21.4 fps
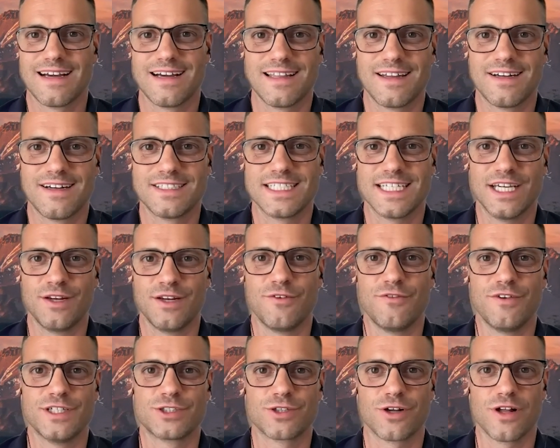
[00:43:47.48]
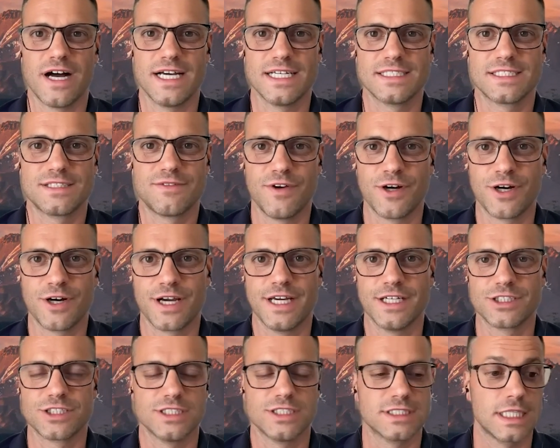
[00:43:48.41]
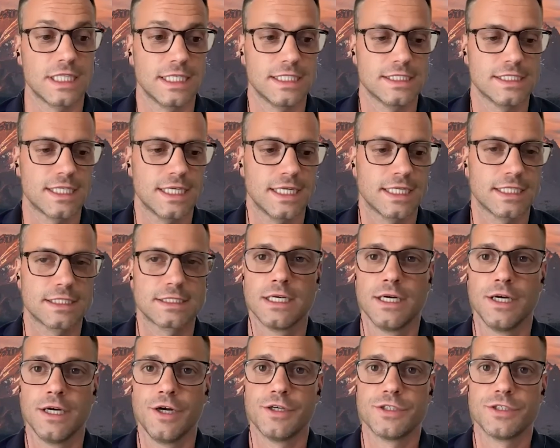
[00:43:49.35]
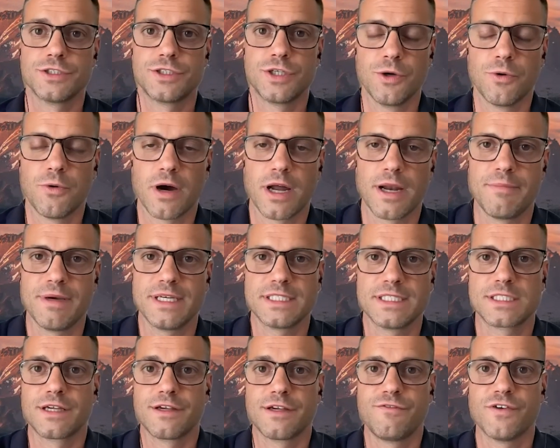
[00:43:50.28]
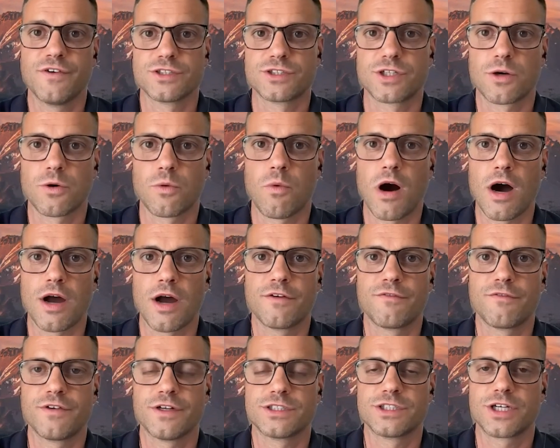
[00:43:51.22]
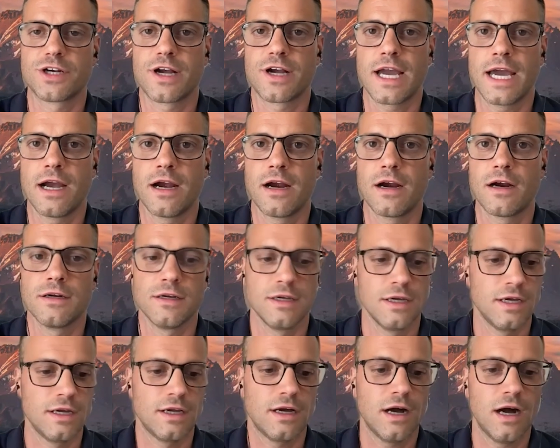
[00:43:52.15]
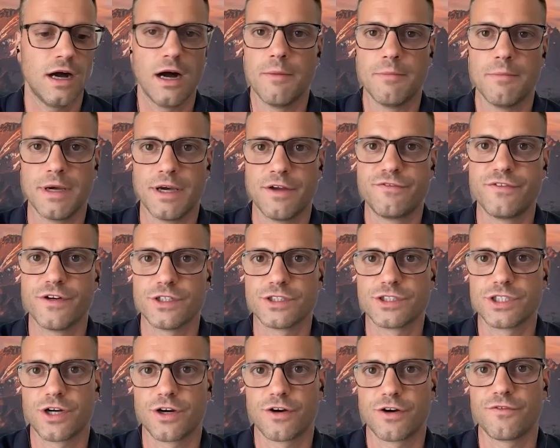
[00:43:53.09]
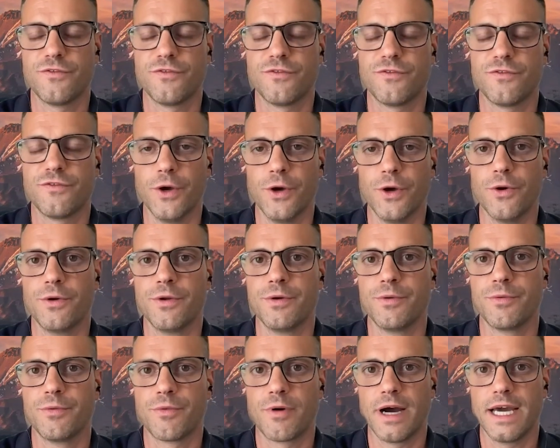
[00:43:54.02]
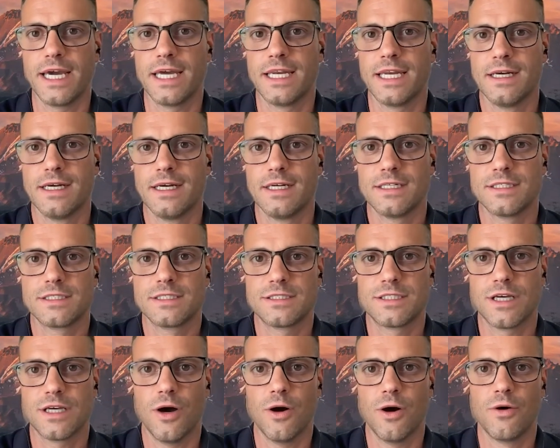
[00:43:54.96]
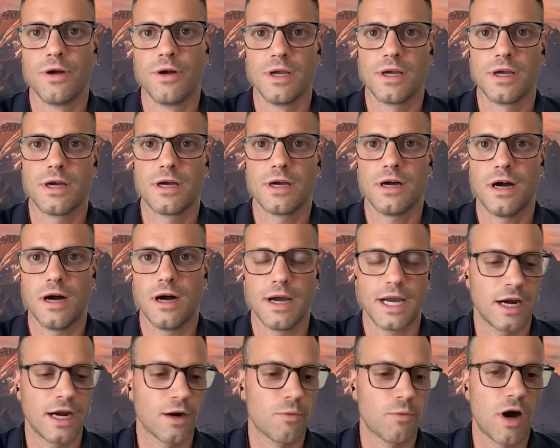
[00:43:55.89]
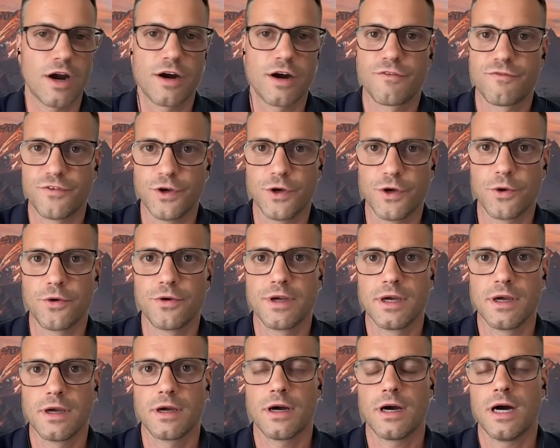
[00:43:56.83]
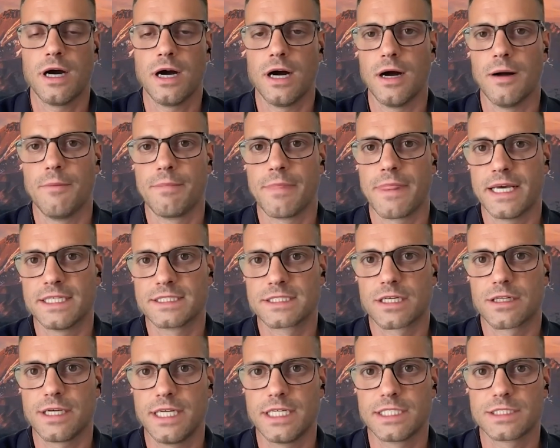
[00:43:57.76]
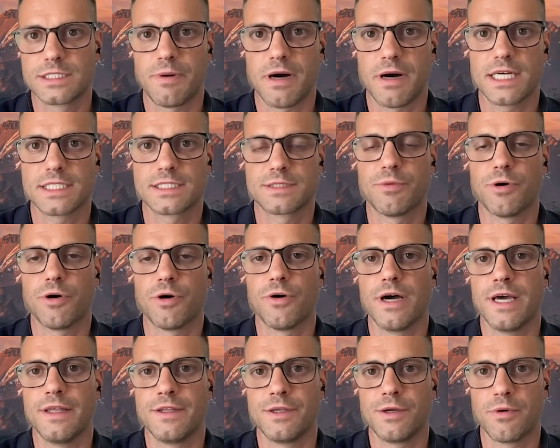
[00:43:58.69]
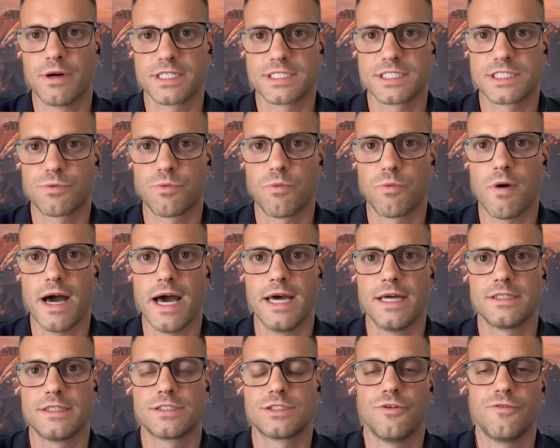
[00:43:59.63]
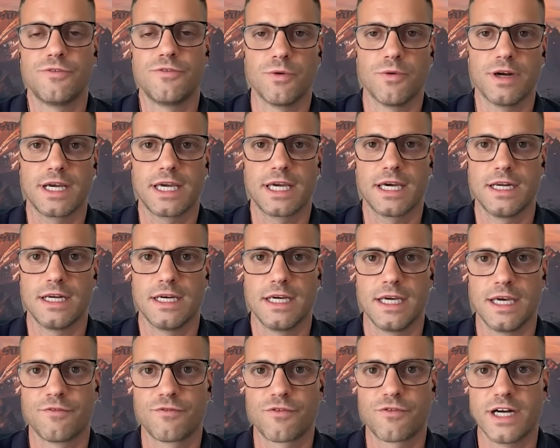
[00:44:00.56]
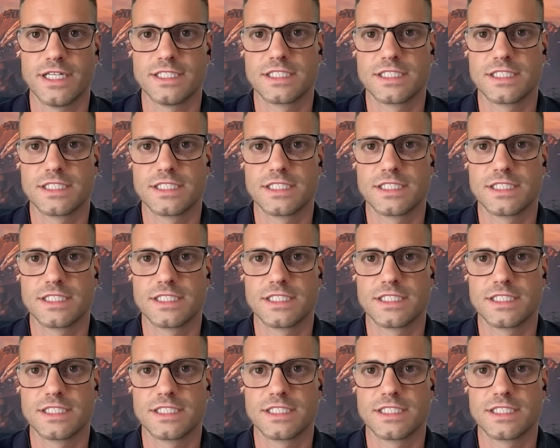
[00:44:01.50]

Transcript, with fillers: there's individualized variations in these things. So you want to basically filter water, filter your air, um, and filter your food, right? So mm-hmm. uh, air, water, food, um, as clean as possible. And you want to sweat. So if you want to get an infrared